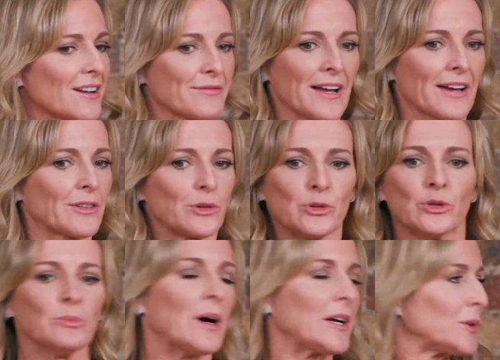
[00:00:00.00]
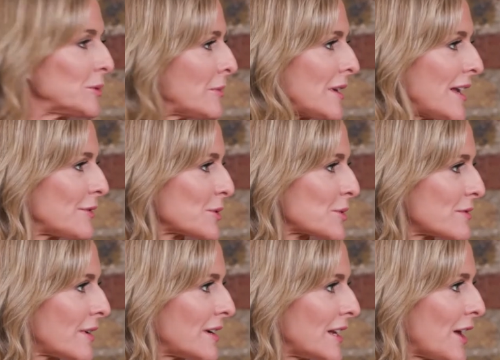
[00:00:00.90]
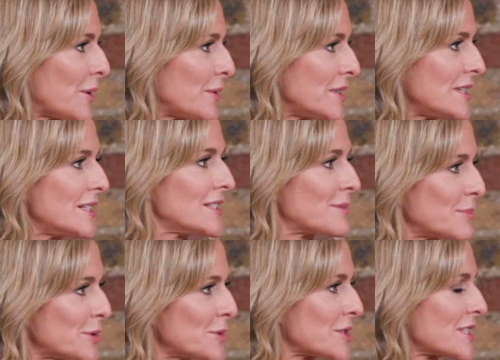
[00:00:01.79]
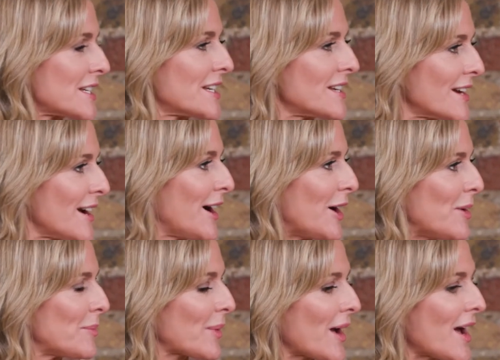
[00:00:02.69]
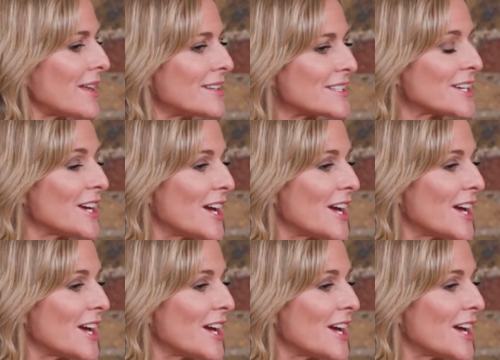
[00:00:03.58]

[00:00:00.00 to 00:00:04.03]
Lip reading: I found that all my hormone levels were very low and needed boosting up. And